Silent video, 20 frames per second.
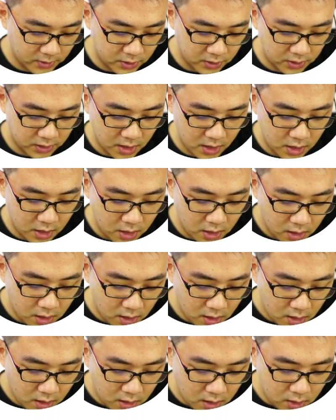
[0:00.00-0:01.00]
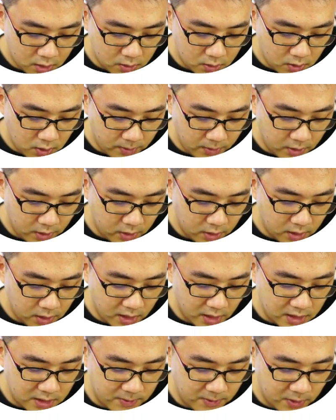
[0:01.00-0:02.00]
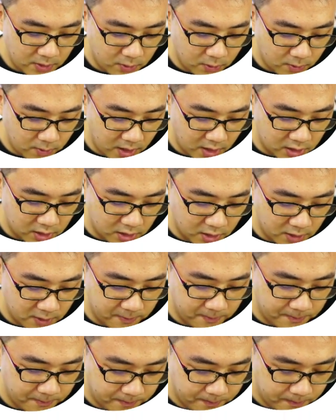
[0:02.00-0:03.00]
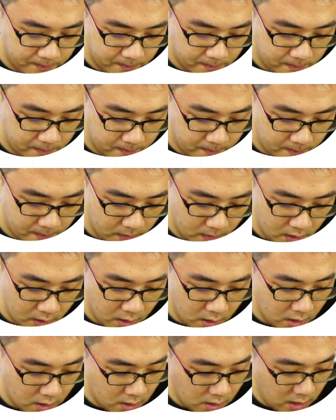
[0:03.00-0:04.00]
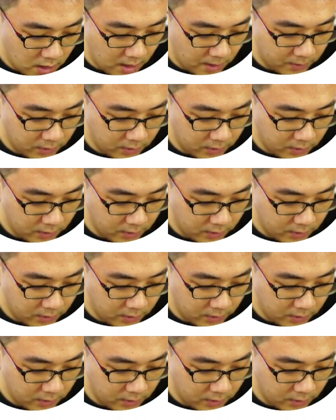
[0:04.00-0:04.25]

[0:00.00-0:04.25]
here, so I'm not gonna explain too much here. I'm gonna